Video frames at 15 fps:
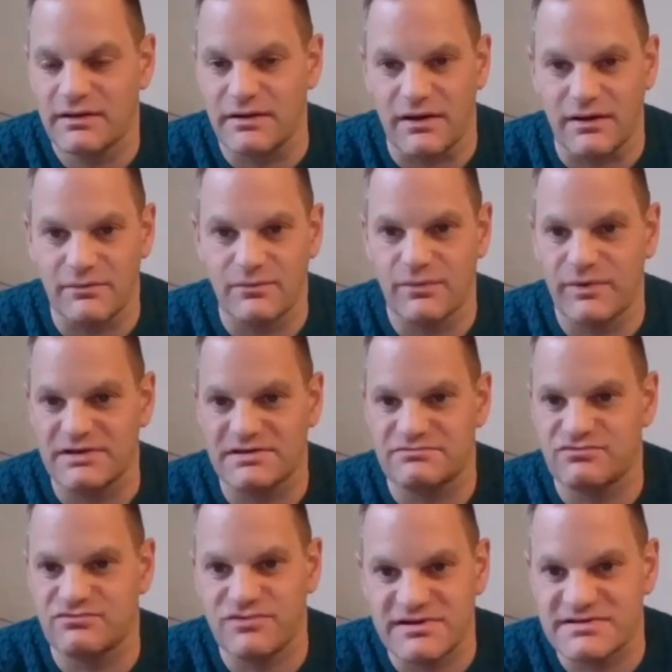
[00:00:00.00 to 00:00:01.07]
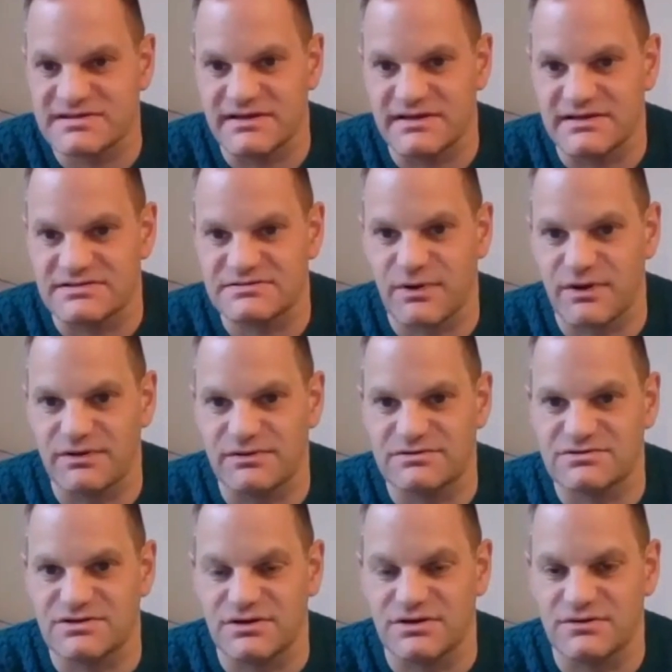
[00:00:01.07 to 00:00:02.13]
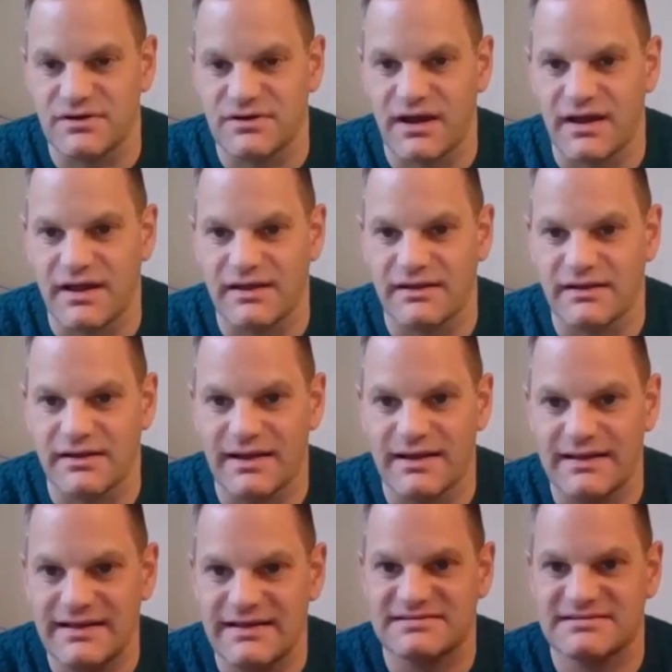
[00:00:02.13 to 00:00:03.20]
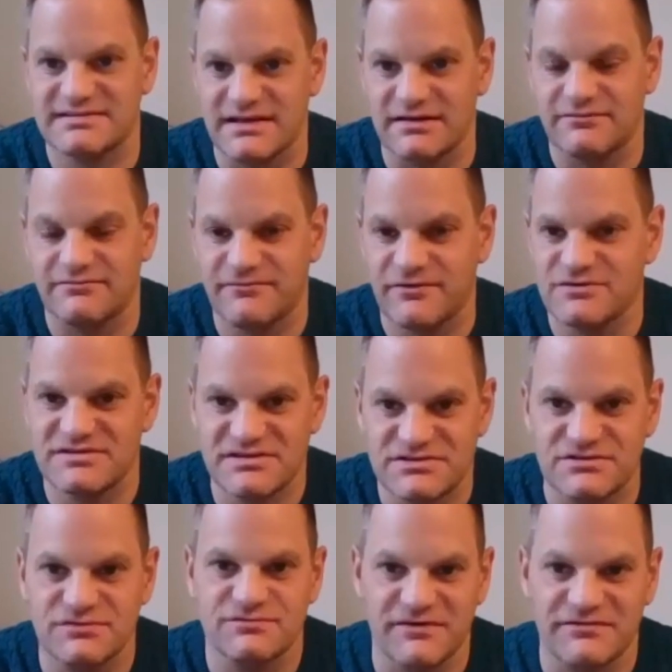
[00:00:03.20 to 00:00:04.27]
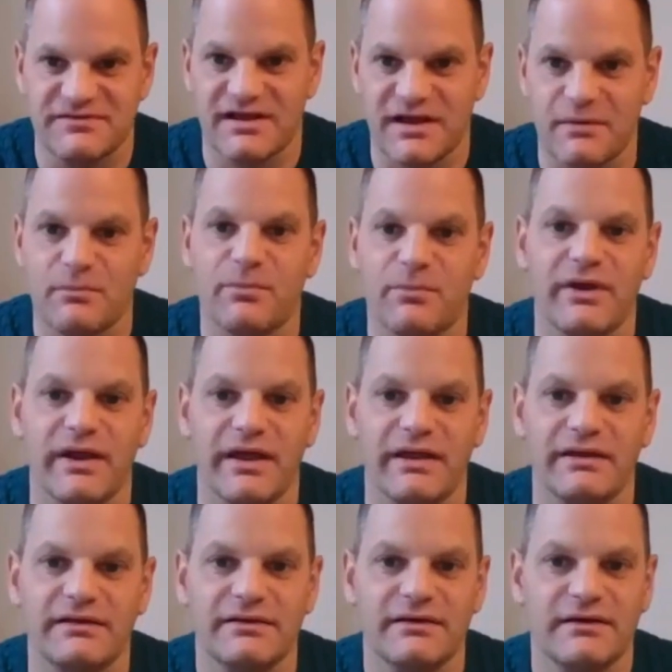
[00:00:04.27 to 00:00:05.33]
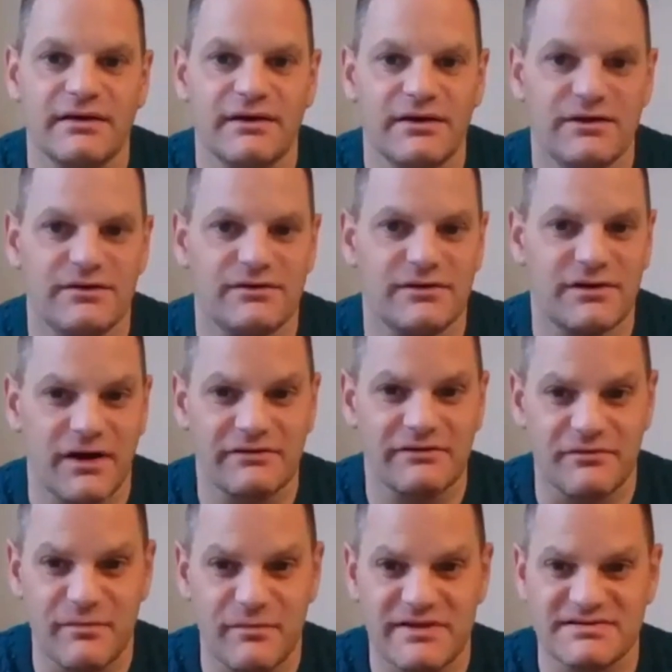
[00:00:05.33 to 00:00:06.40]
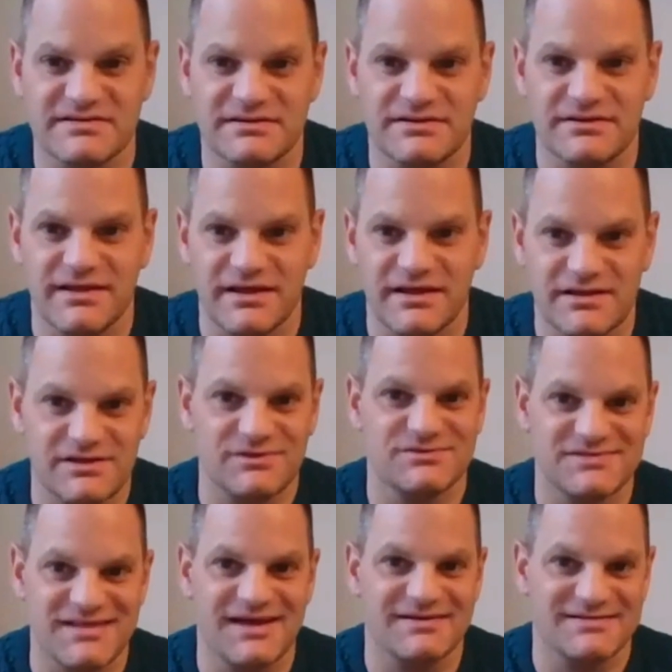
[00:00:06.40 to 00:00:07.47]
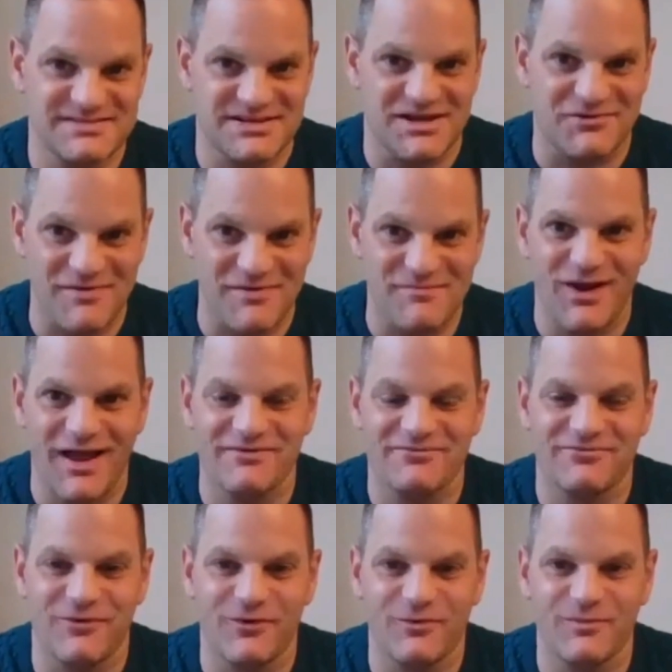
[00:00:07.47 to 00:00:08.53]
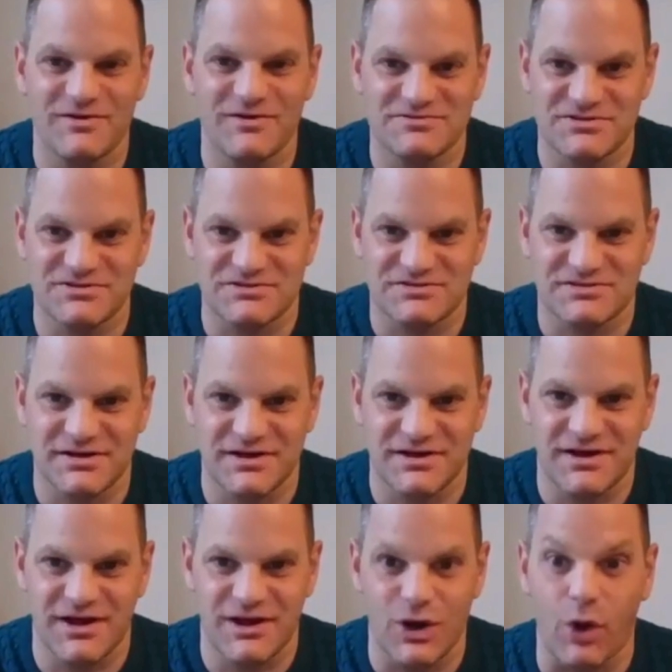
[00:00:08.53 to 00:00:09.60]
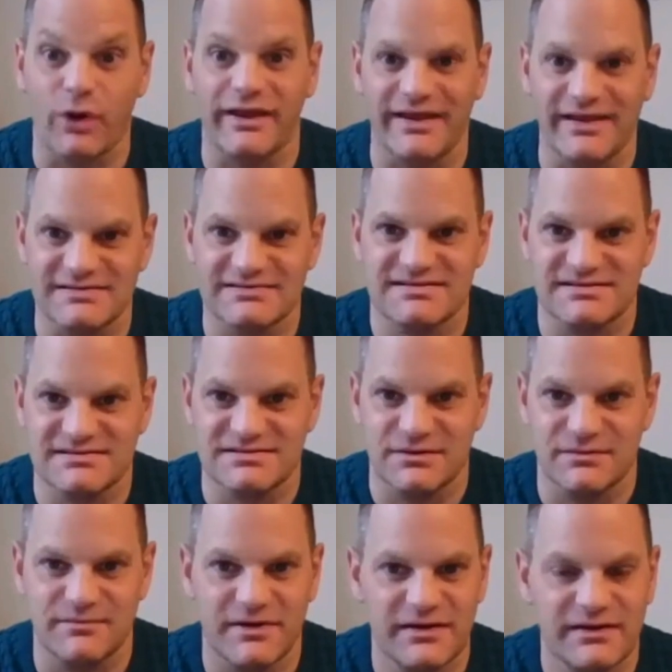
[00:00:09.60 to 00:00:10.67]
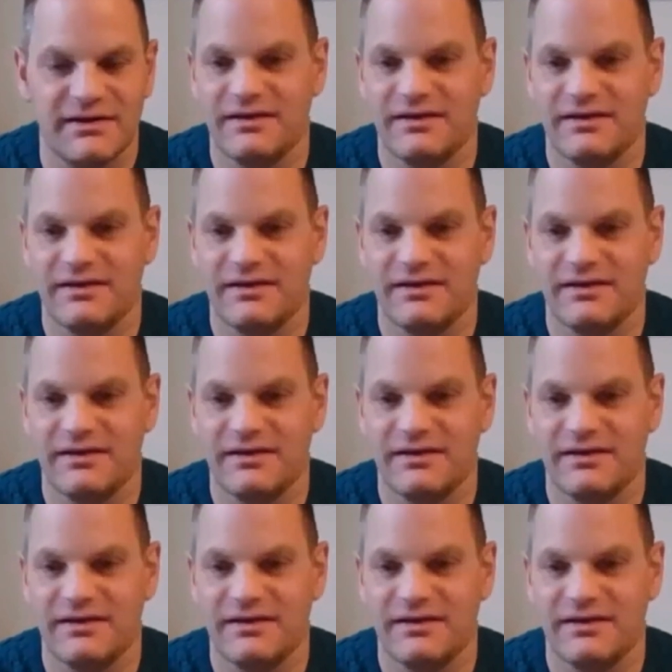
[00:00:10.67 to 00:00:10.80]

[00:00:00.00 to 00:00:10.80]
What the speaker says: we recently spoke to a listed FTSE 250 company who kind of admitted that they use their CRM platform as just a logging system.